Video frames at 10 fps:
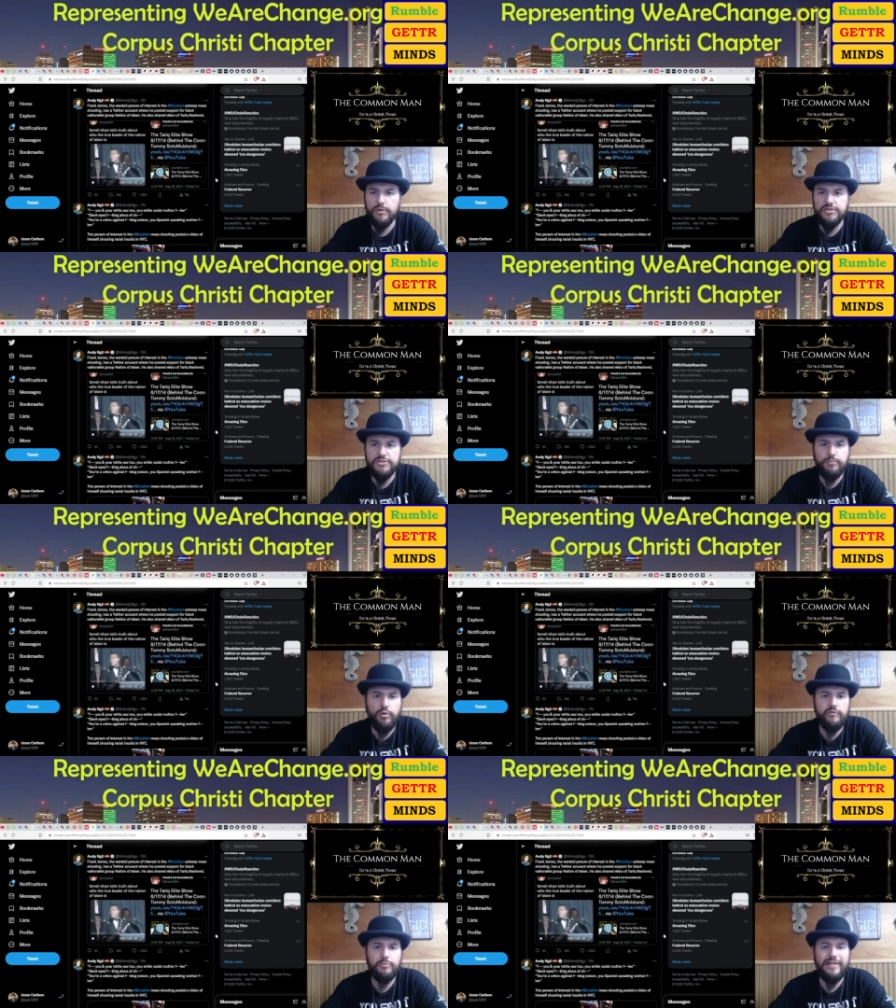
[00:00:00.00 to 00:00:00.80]
posted
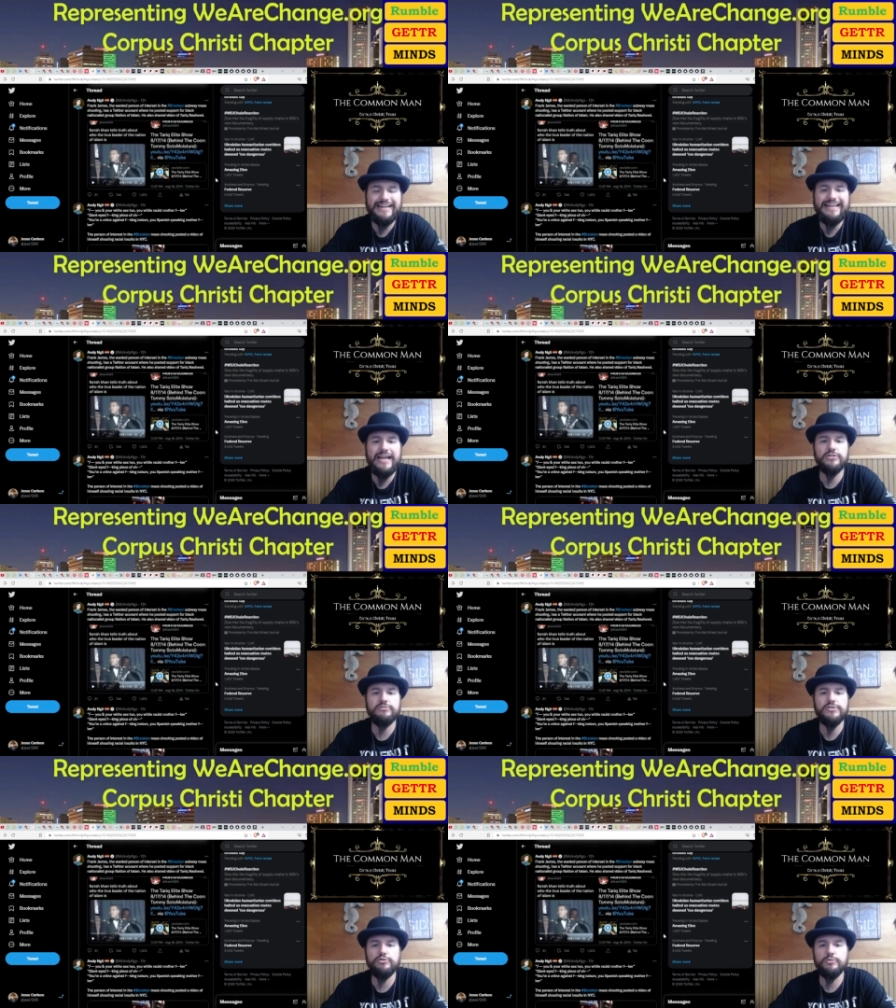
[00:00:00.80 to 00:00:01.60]
support for Black
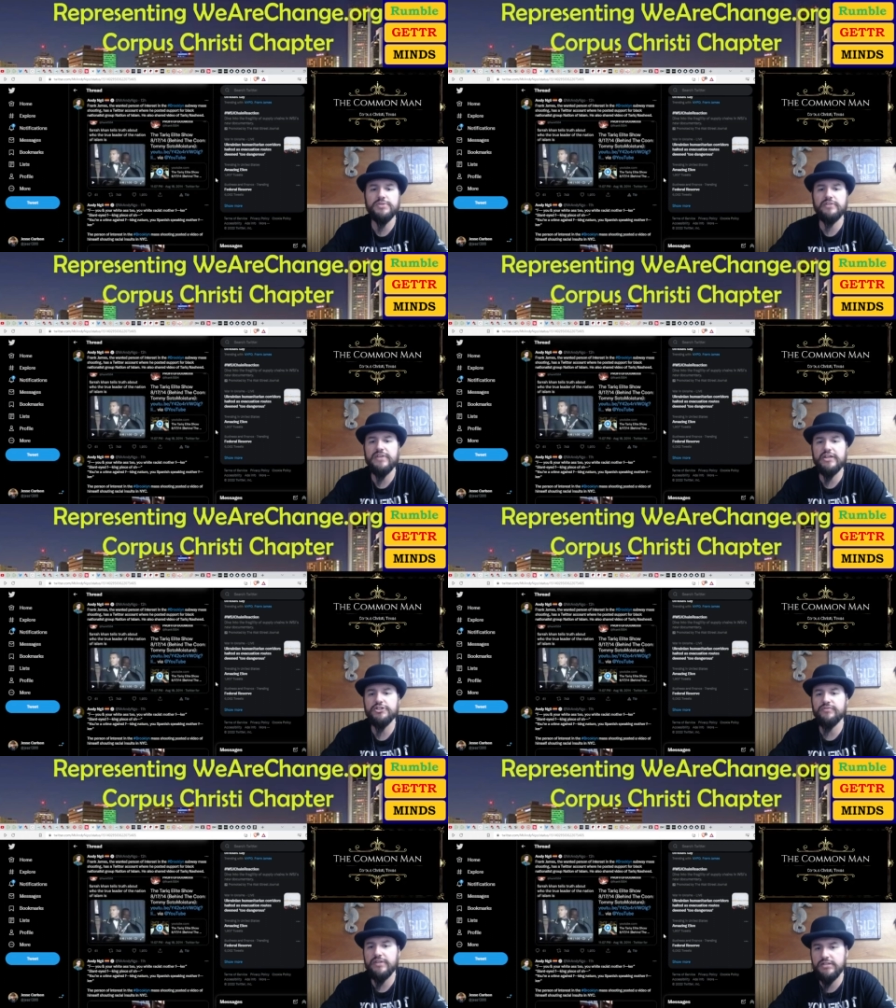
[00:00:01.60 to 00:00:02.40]
nationalist groups of
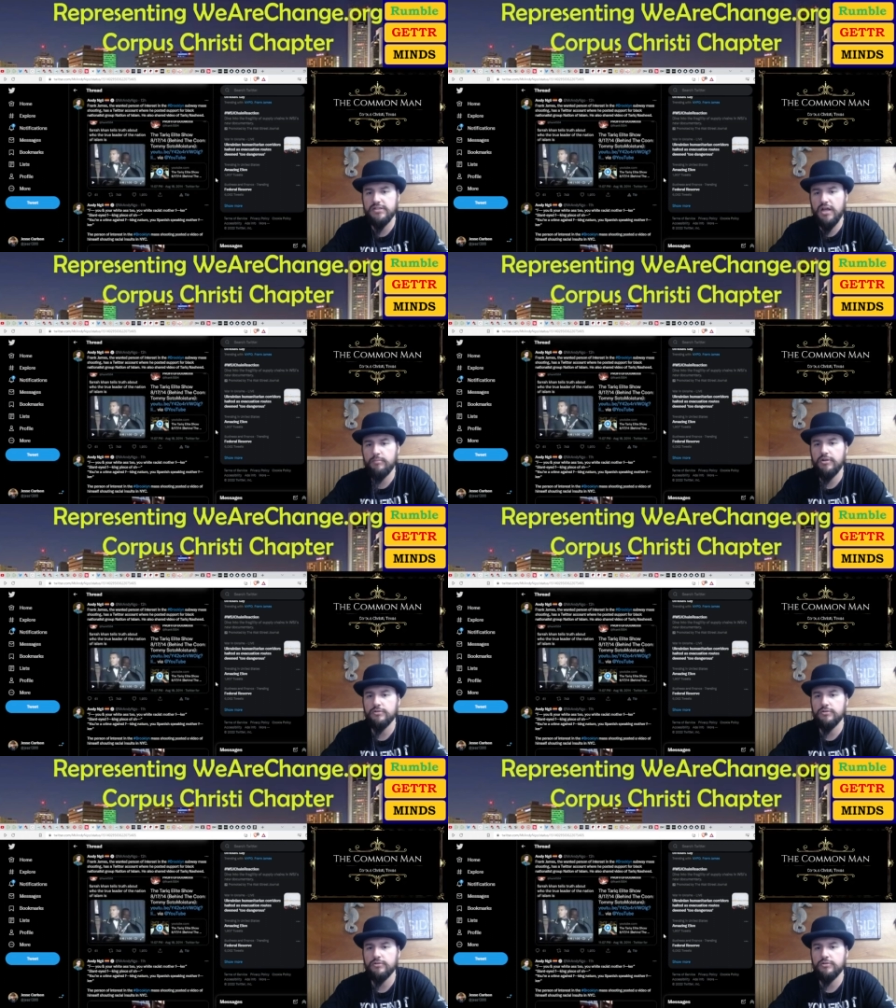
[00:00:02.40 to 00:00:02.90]
Nation of Islam.